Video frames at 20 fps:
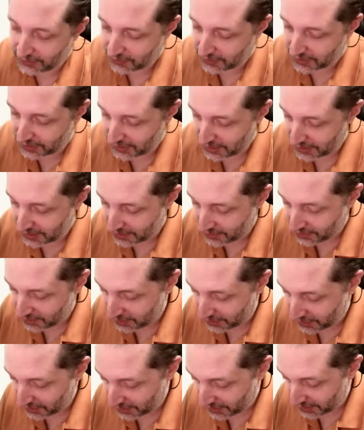There is no
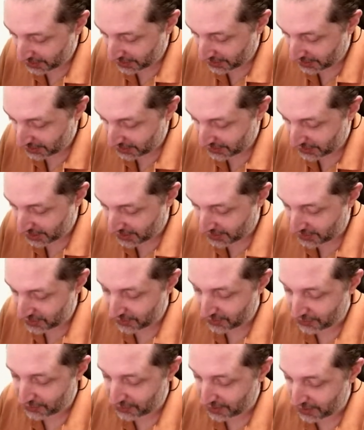card.
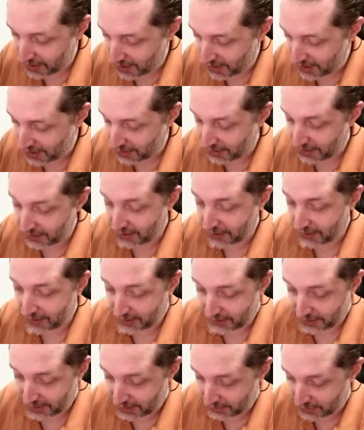Let me check. There is no